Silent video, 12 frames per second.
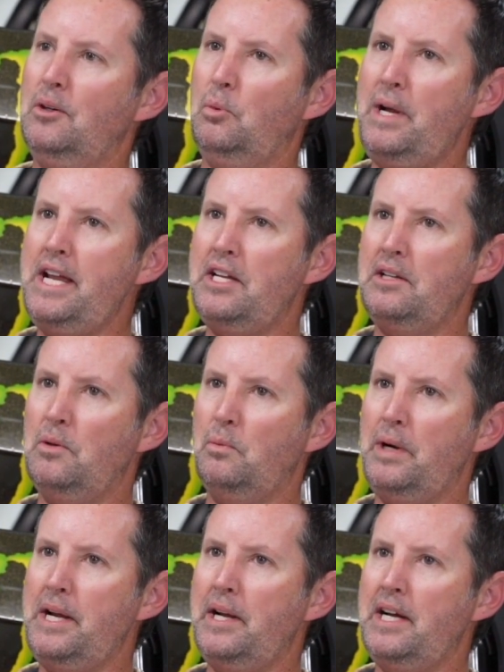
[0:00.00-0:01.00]
we
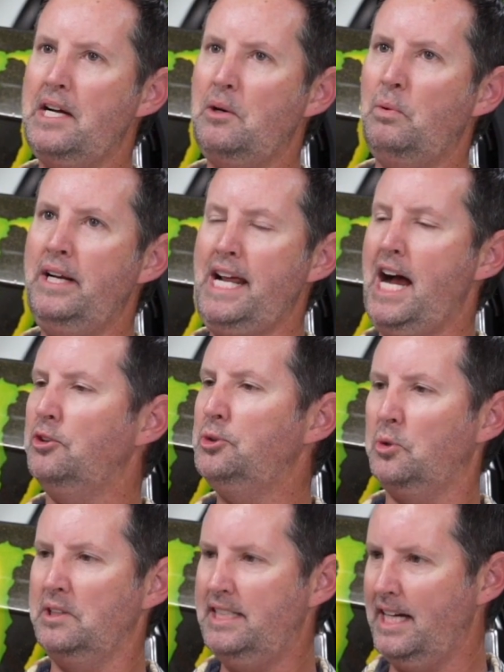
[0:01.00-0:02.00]
we uh, went
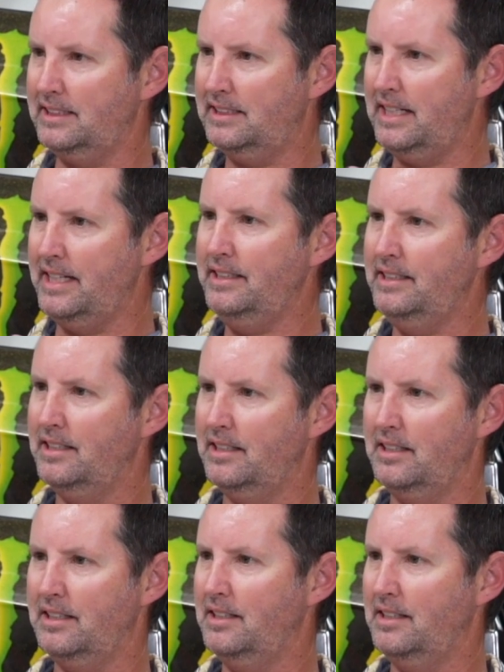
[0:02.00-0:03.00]
outdoor testing
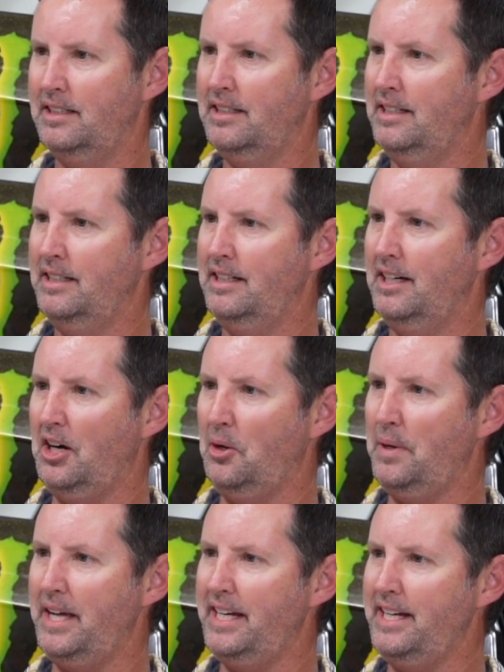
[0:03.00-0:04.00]

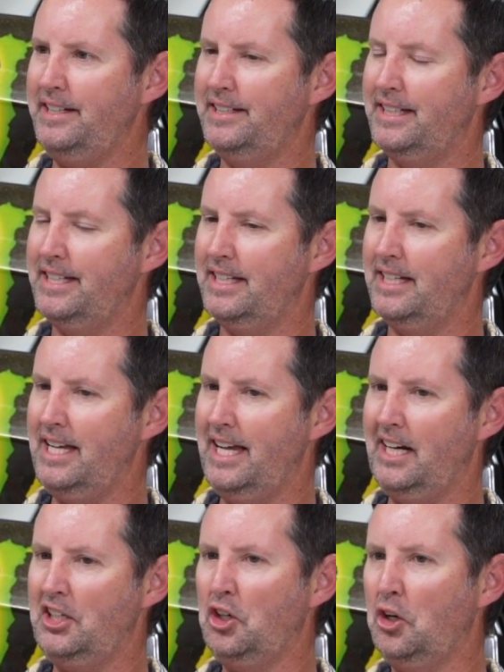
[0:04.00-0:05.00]
already, mm-hmm.
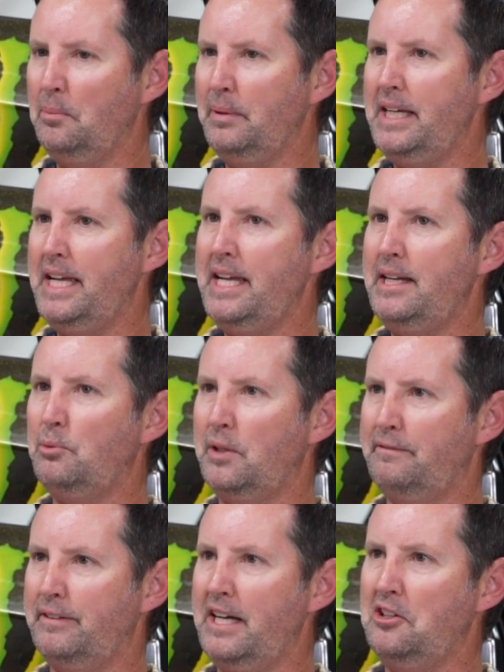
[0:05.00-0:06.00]
and I normally
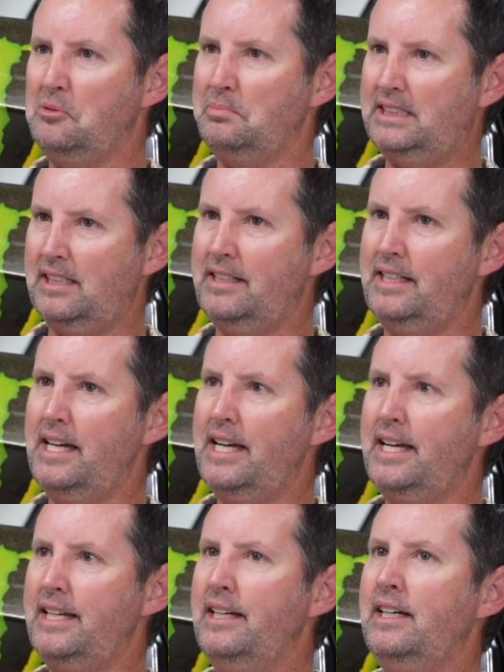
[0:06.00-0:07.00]
would fly home
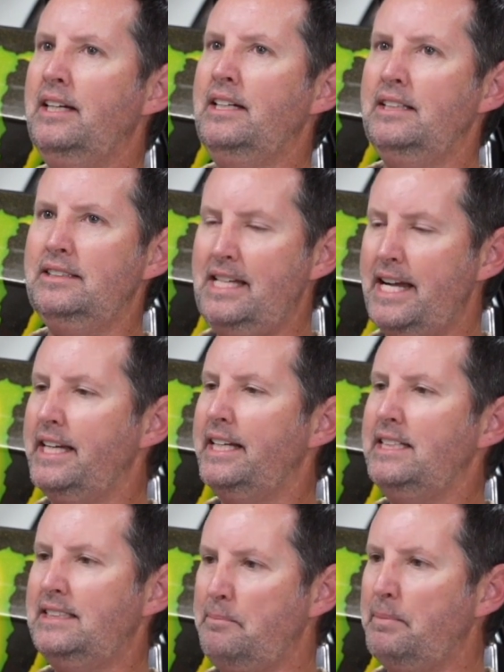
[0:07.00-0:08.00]
Sunday, take it
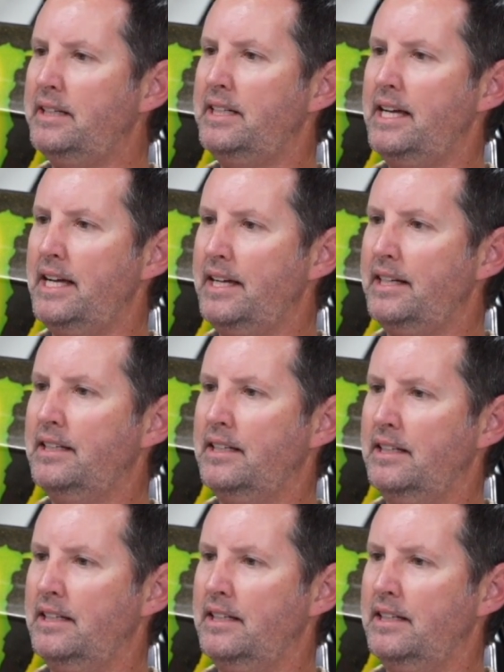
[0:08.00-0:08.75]
easy Monday,